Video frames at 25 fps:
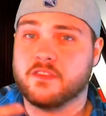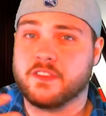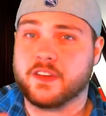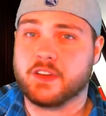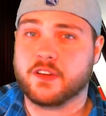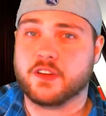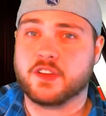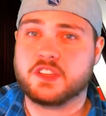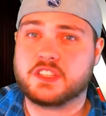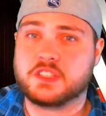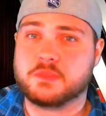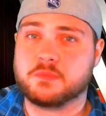
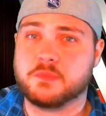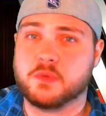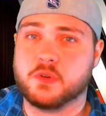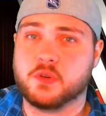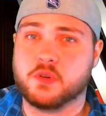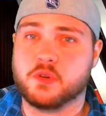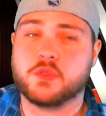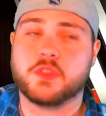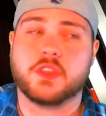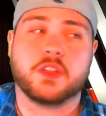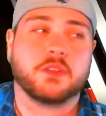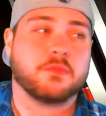Very
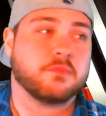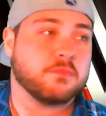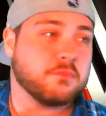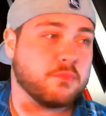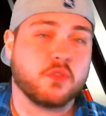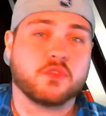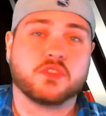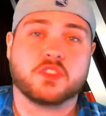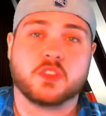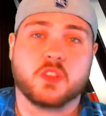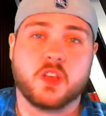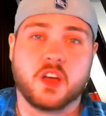smooth. It
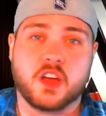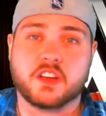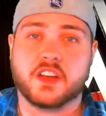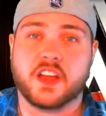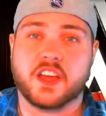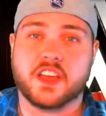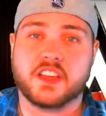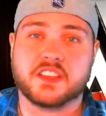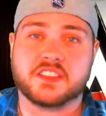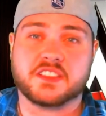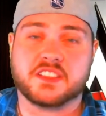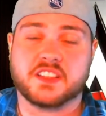moves along
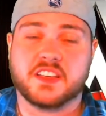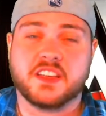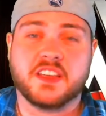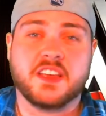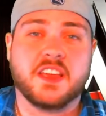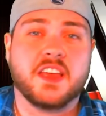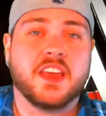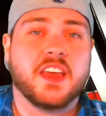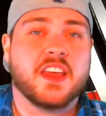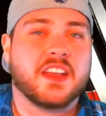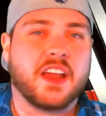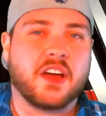
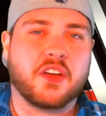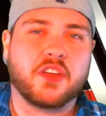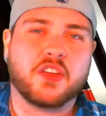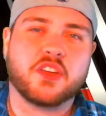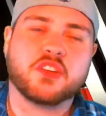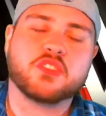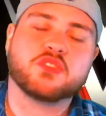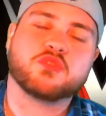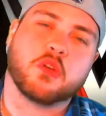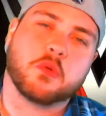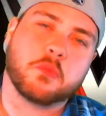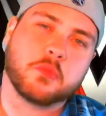nicely. Now
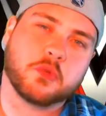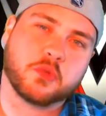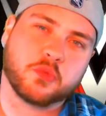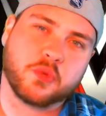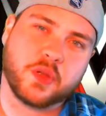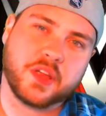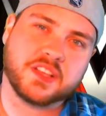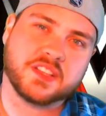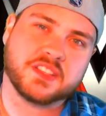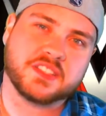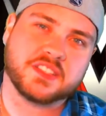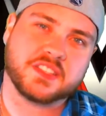here's Roman
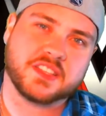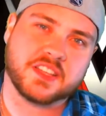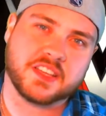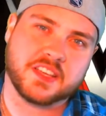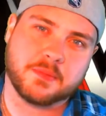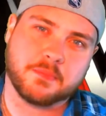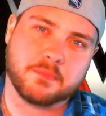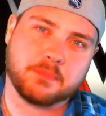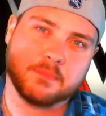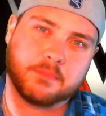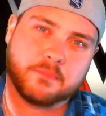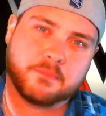Reigns'
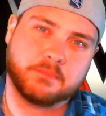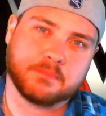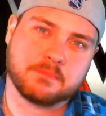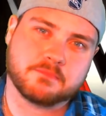theme.